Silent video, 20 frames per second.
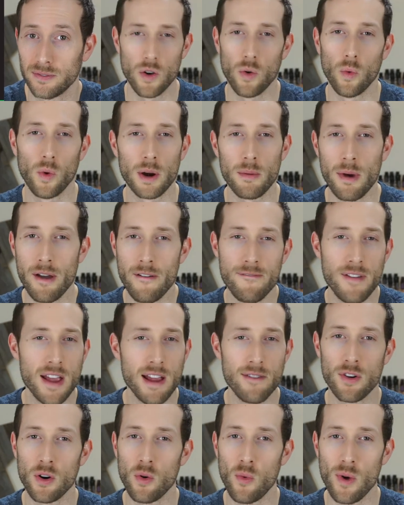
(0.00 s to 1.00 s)
One of my
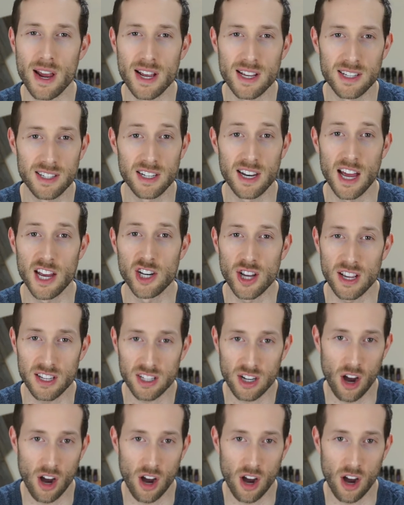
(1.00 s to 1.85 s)
favorite ways to digest